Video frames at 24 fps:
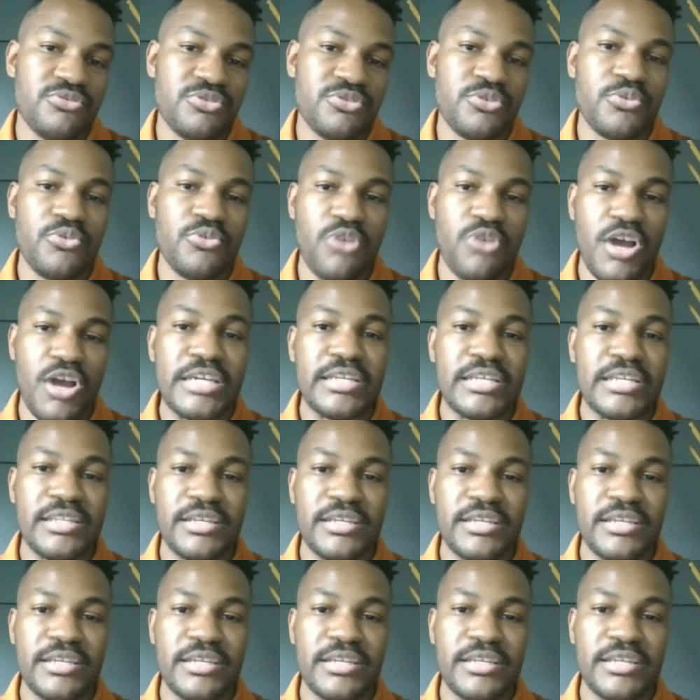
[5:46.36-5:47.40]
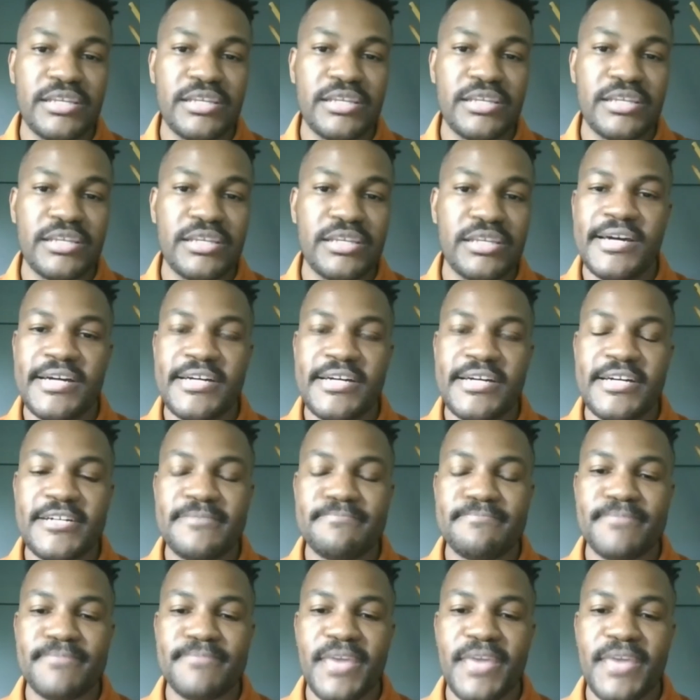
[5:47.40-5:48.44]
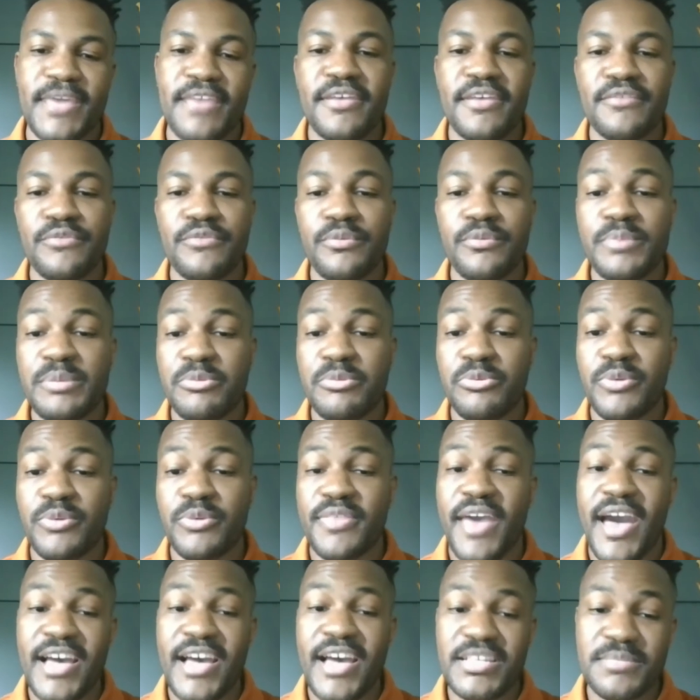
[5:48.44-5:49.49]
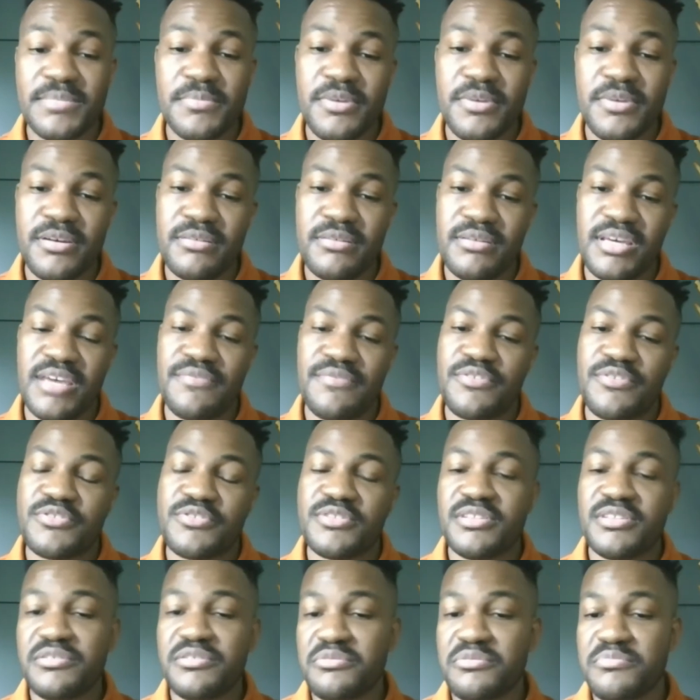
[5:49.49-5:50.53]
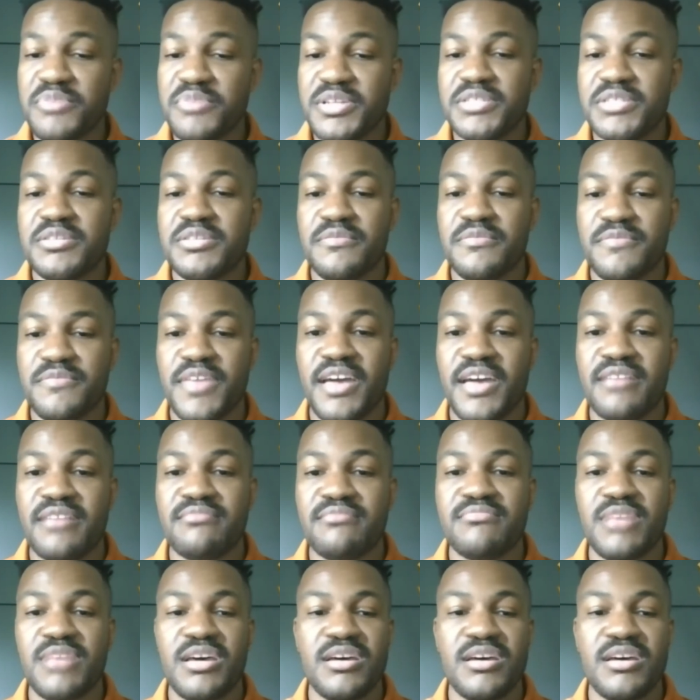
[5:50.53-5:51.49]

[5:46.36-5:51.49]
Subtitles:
chronically. And then for people with asthma, if there's little bits of that